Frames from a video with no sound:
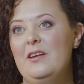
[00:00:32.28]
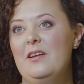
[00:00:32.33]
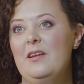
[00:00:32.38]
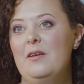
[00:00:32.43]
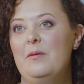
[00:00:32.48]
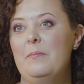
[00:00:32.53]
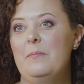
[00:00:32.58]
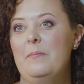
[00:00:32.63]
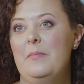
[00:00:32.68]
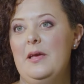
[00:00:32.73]

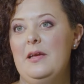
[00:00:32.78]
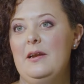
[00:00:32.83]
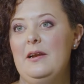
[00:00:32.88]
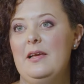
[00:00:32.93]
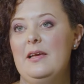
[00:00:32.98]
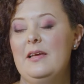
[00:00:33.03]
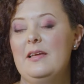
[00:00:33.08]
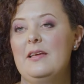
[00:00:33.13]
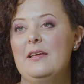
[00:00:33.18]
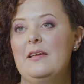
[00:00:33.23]
in
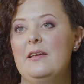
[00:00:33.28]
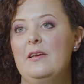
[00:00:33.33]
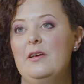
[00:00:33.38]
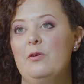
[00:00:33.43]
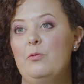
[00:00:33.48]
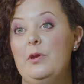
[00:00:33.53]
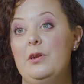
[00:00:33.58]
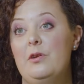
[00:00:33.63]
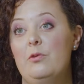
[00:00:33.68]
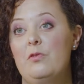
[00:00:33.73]
mainly
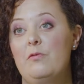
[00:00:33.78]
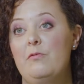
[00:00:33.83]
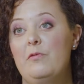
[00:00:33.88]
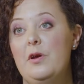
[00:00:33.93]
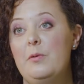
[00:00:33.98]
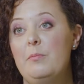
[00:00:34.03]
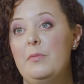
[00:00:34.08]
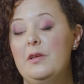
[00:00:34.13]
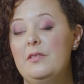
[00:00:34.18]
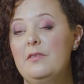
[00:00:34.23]
a uh, Windows
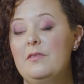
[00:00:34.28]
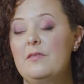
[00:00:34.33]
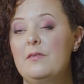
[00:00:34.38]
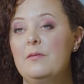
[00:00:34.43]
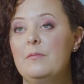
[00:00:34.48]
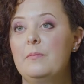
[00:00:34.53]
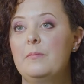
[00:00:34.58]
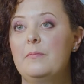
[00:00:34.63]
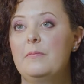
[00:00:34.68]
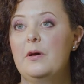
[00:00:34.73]
environment,
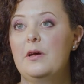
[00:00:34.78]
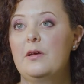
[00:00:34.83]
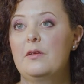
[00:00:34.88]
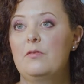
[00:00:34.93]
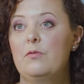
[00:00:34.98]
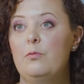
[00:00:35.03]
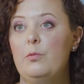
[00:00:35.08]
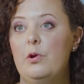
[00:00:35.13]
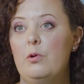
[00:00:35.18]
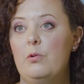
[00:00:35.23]

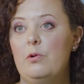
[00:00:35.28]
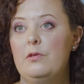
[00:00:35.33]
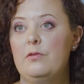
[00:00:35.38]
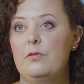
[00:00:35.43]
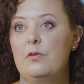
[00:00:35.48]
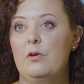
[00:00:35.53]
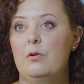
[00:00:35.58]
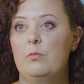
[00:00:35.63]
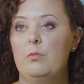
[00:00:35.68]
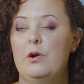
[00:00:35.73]
but we
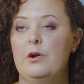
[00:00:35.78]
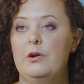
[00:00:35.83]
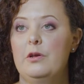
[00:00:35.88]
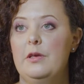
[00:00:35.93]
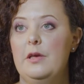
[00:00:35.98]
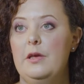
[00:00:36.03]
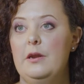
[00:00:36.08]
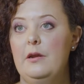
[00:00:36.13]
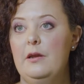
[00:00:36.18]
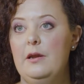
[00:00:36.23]
also
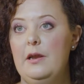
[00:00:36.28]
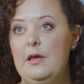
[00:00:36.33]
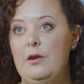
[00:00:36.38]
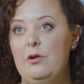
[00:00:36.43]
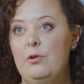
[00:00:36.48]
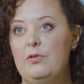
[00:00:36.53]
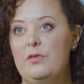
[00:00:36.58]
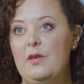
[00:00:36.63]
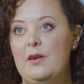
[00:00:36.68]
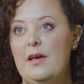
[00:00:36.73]
work in
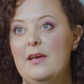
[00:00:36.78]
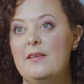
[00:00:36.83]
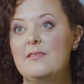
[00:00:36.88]
Linux and